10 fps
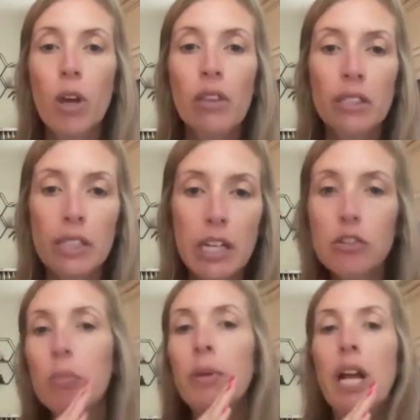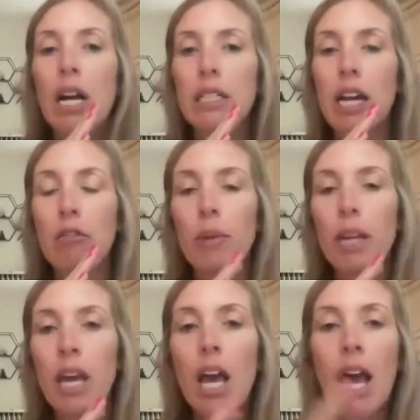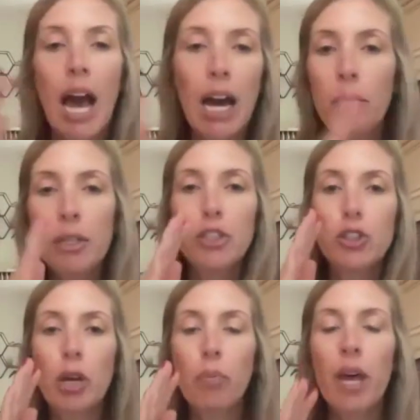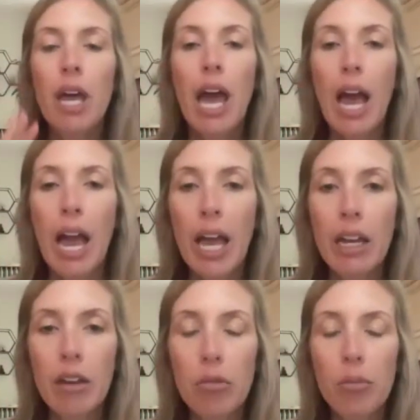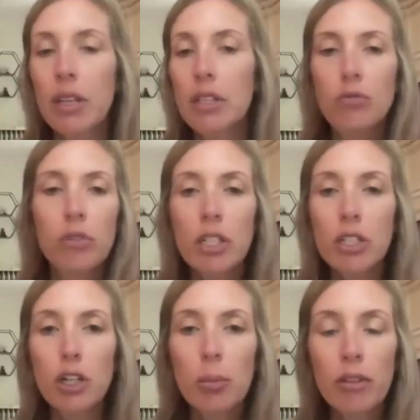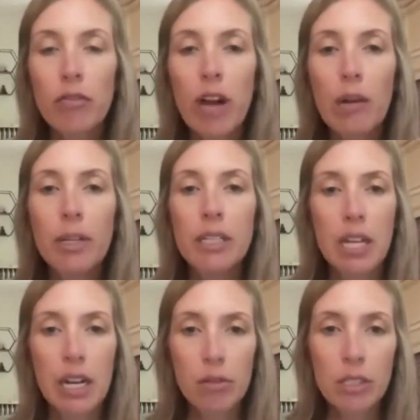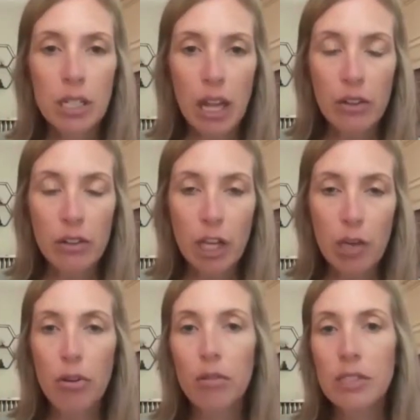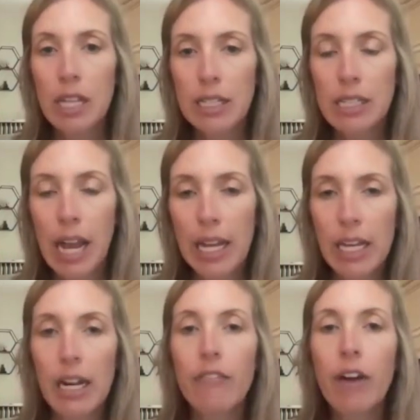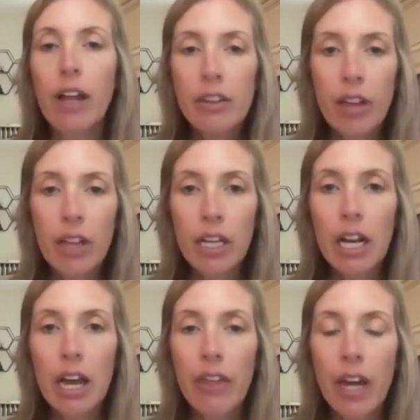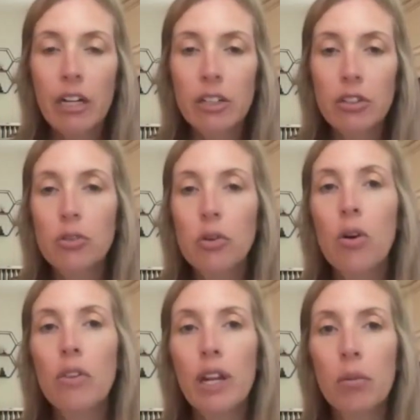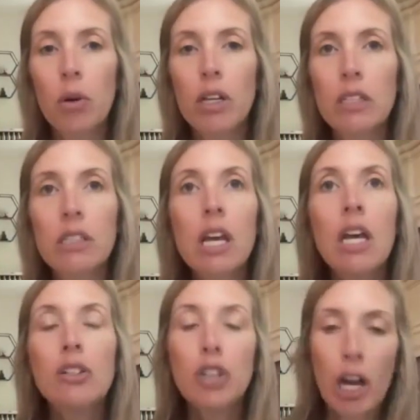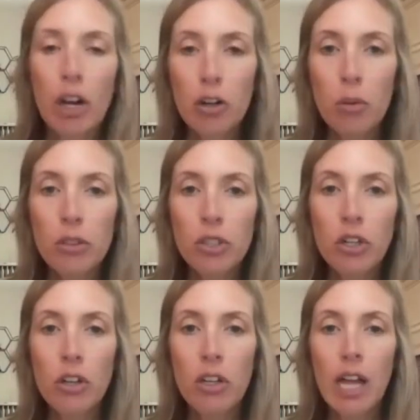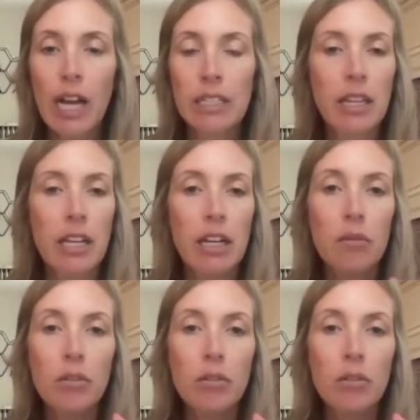the sails would be knocked out of me, out of my ship. And it would be this really turbulent ride, because then it was another label. It was anxiety. And I finally felt like I got that under control. And then it was childhood emotional neglect. And then it